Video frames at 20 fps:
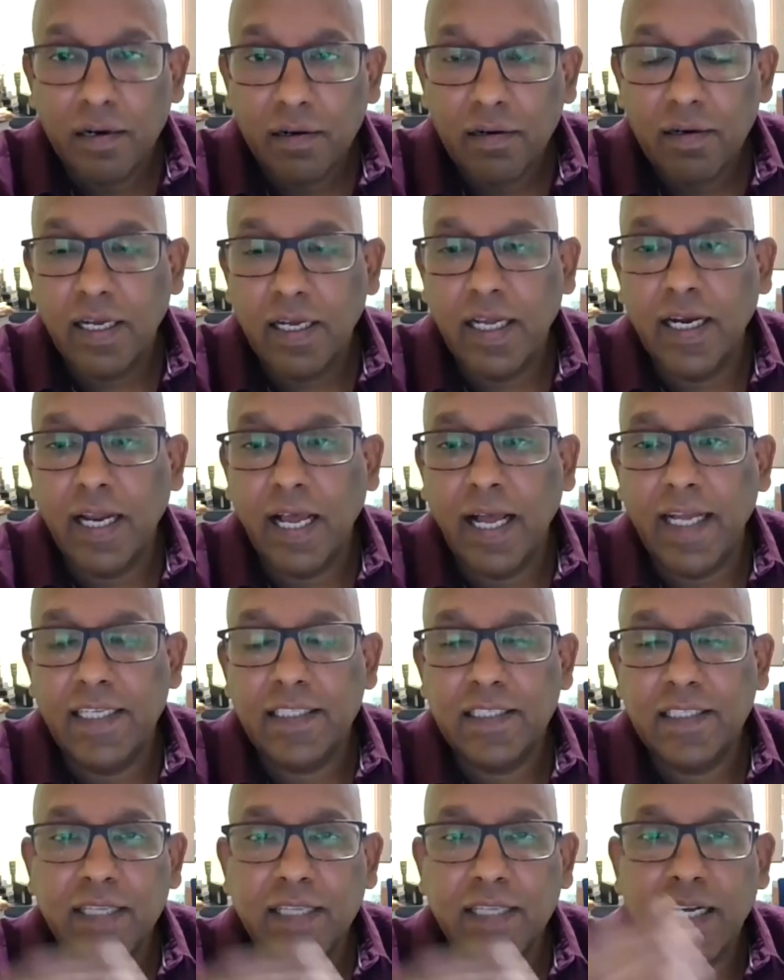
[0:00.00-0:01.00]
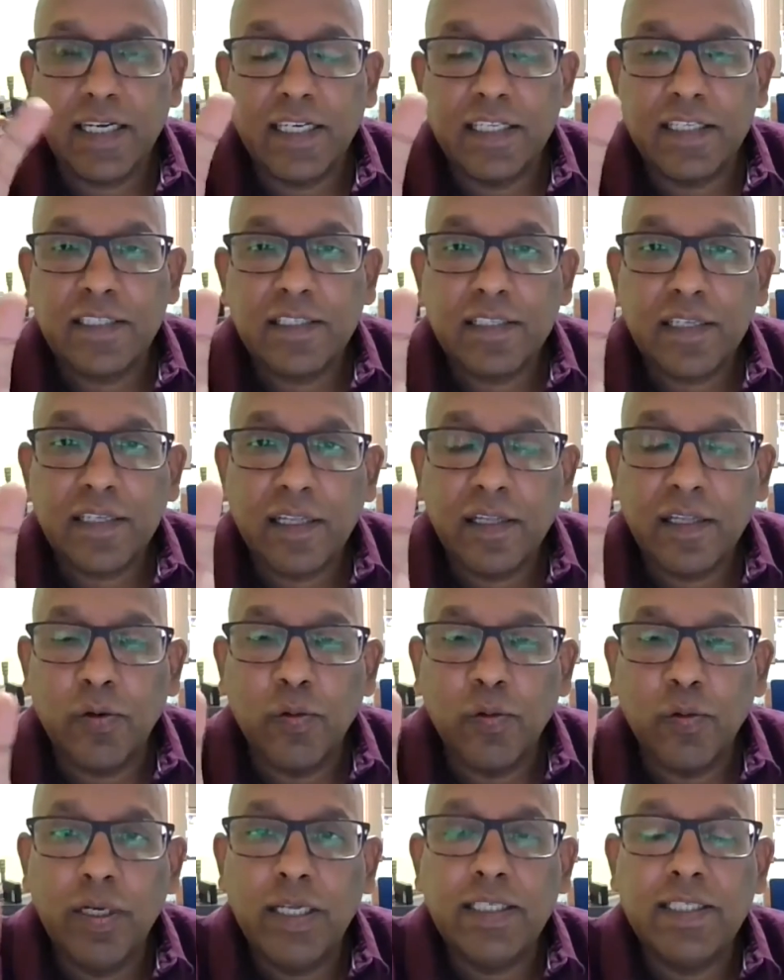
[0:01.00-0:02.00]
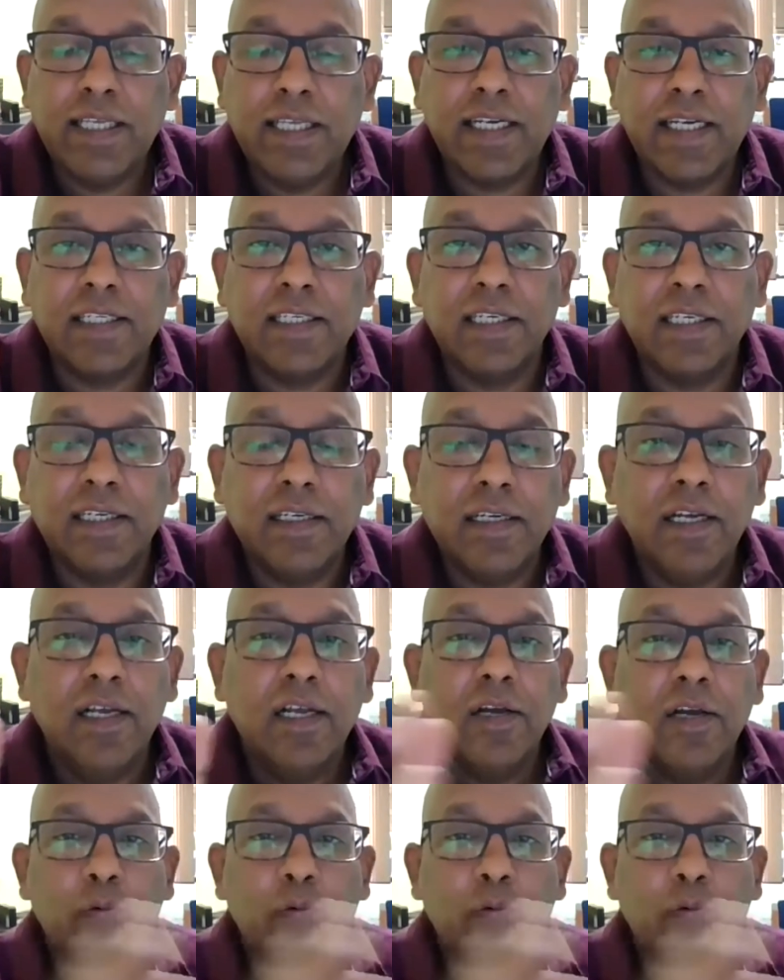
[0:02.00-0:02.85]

realize that it is the only sector